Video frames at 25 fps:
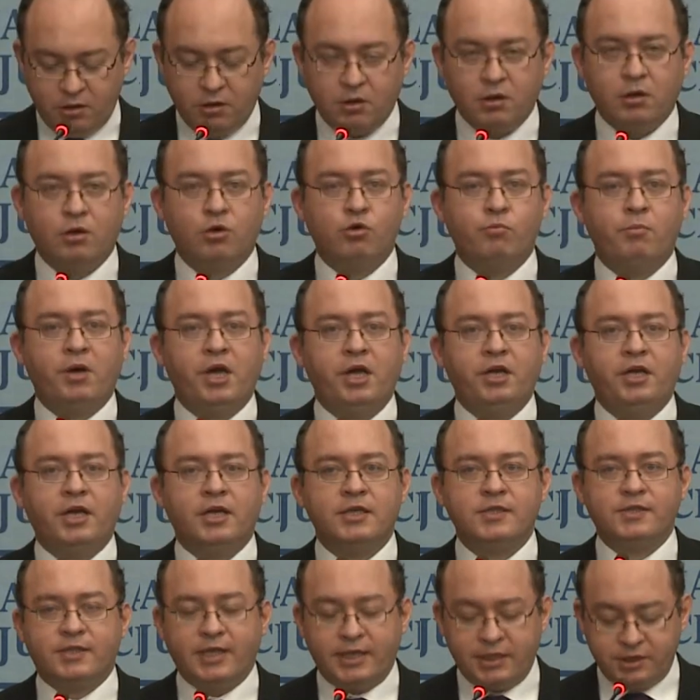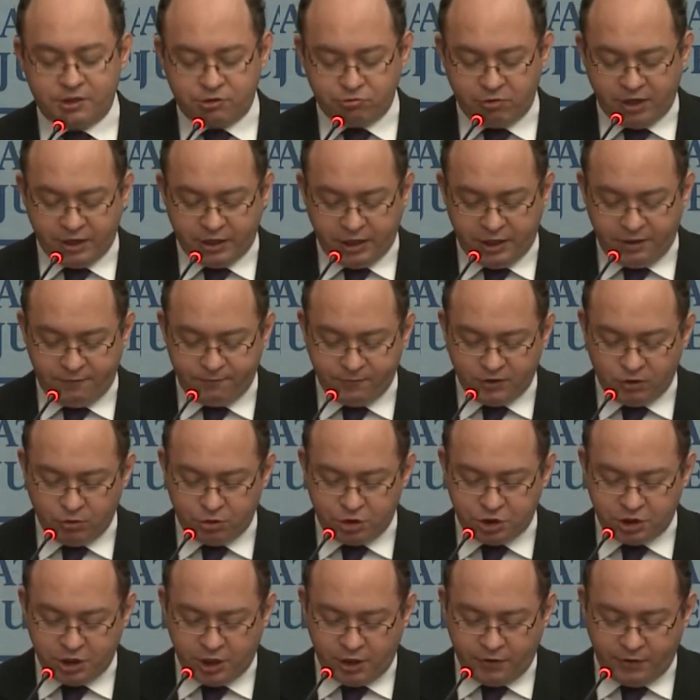Romania stands ready to
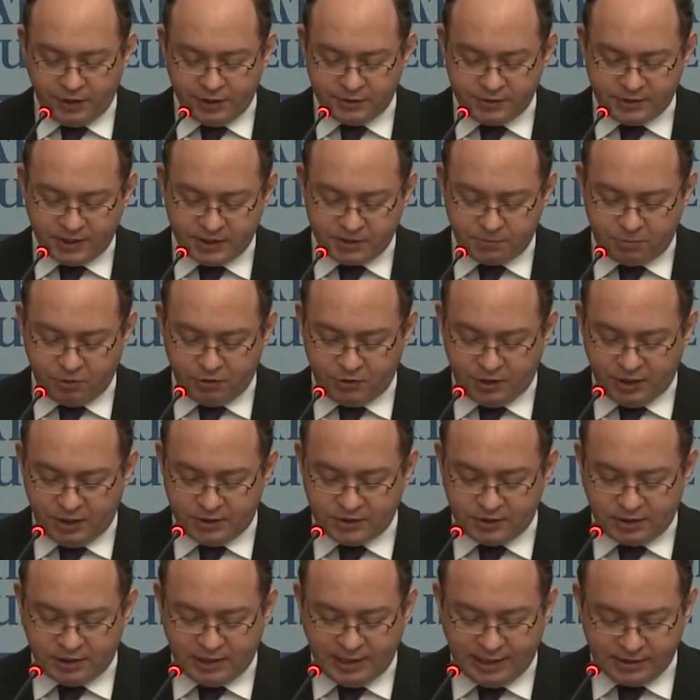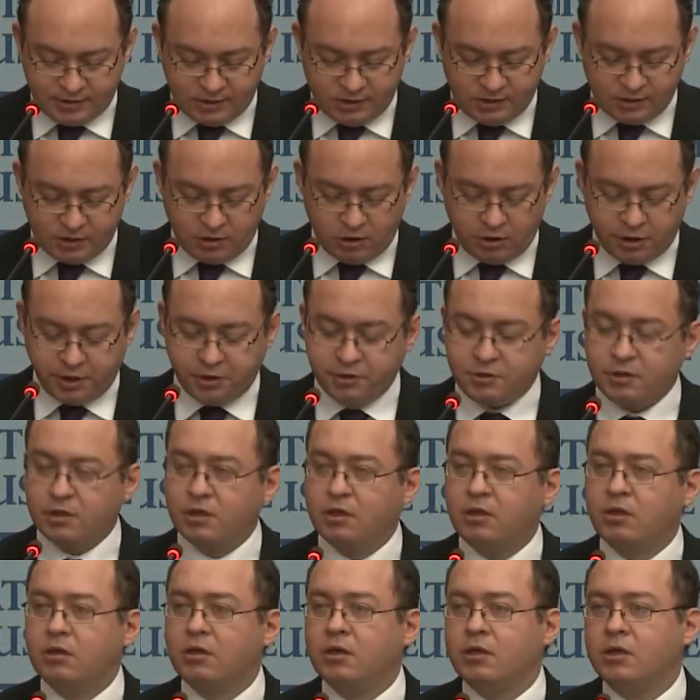share its expertise and lessons learned
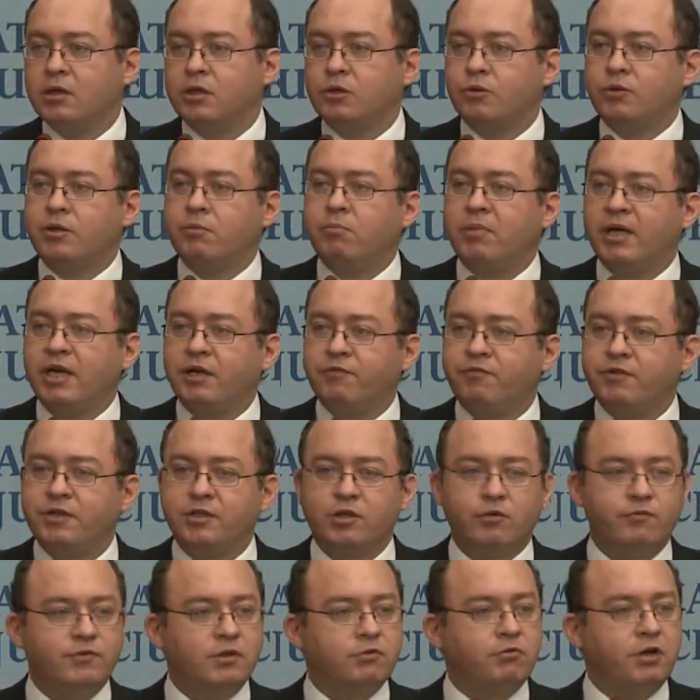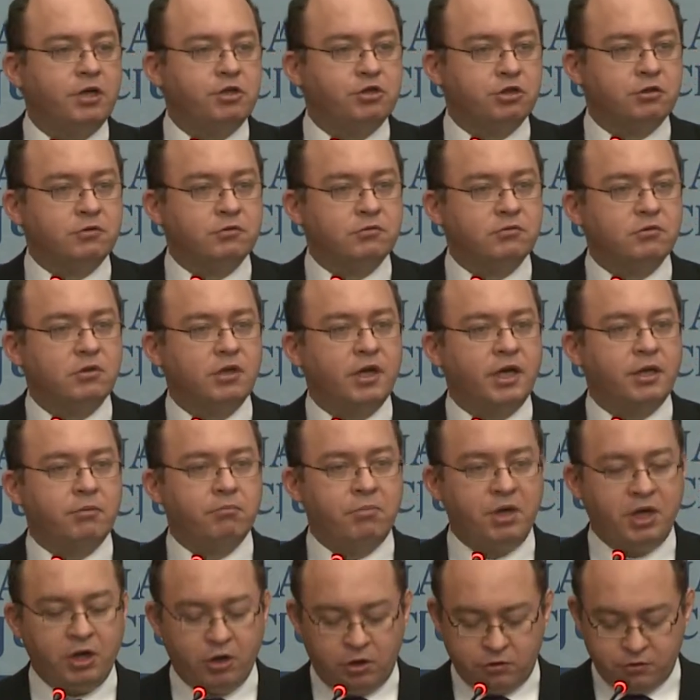to the benefit of the region and
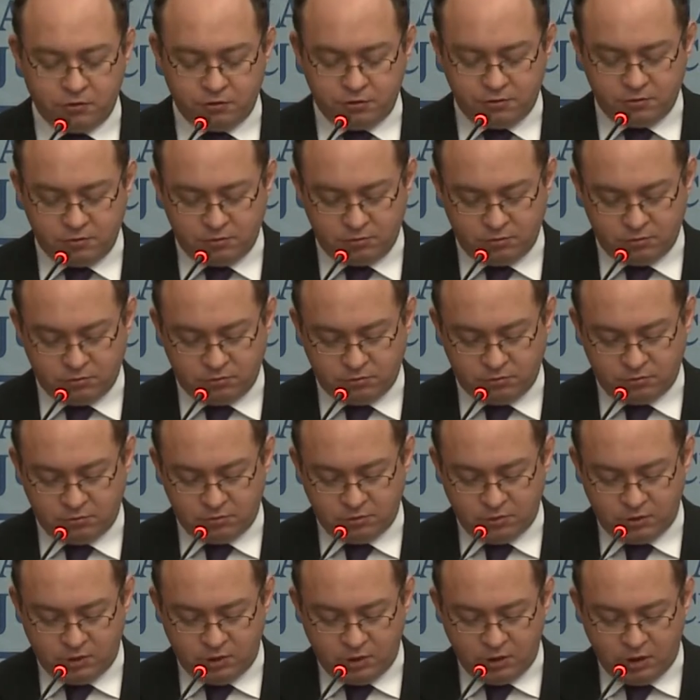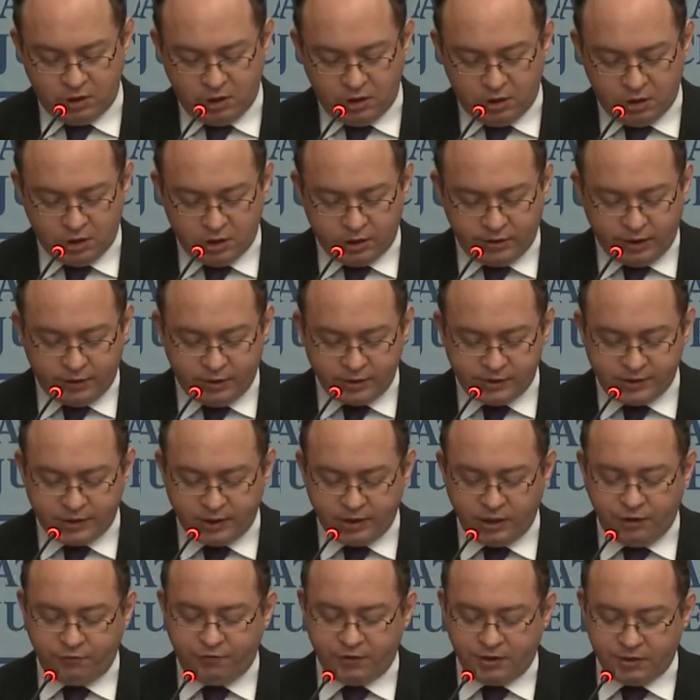beyond. Another
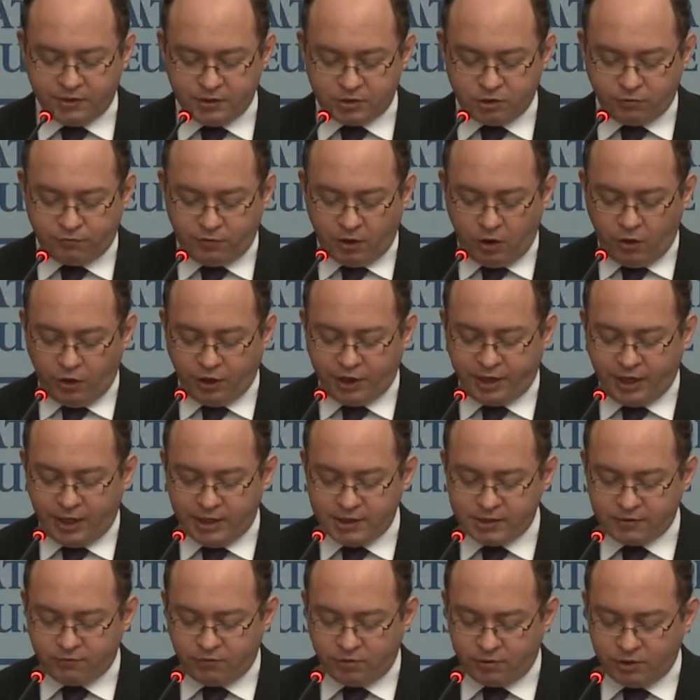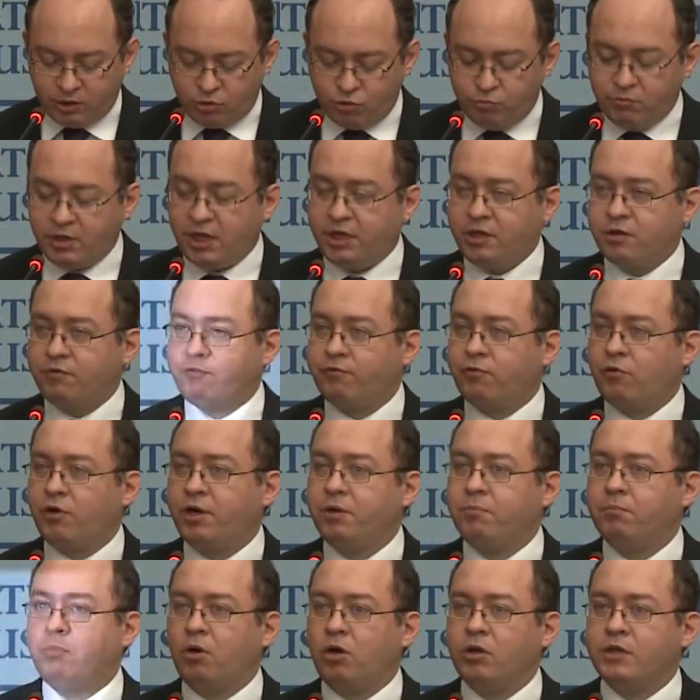significance of our case for the Romanian
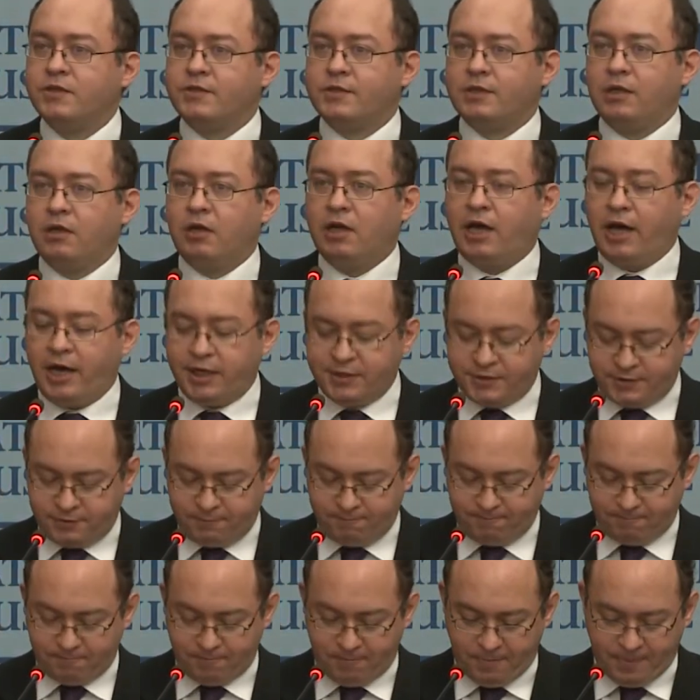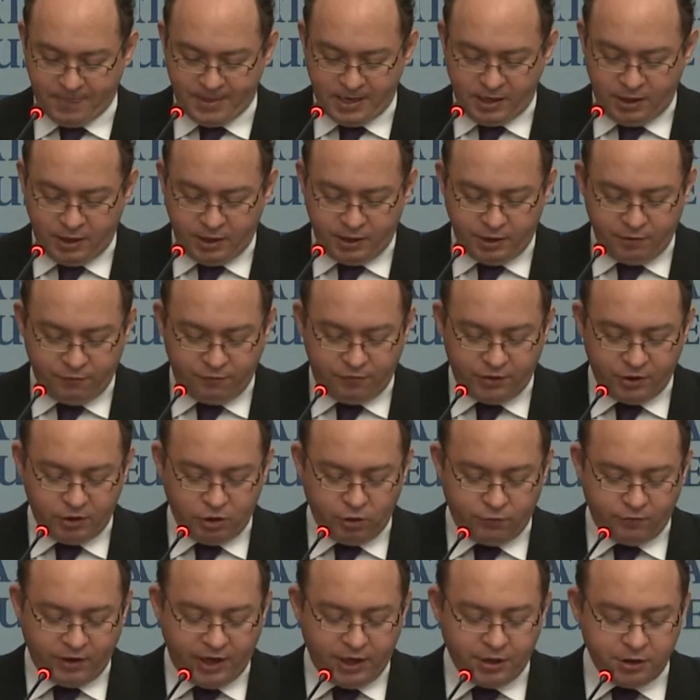foreign policy lies in the field
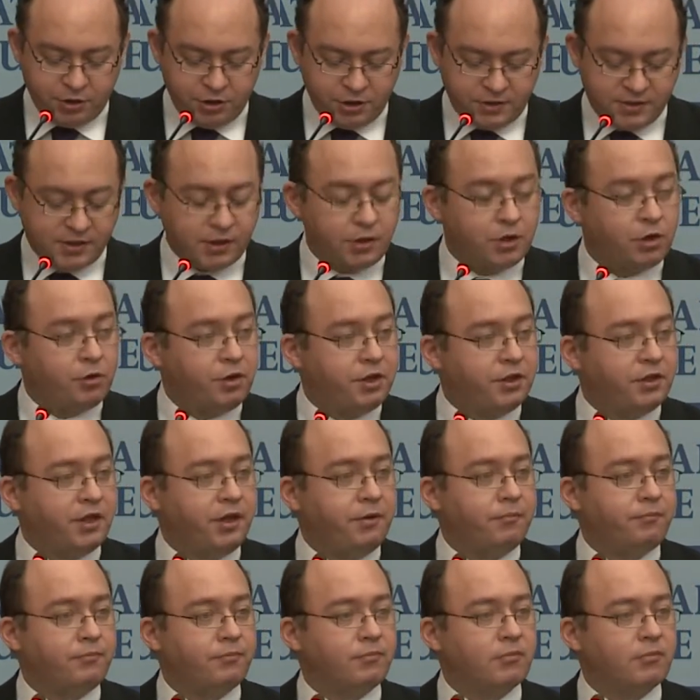of energy security.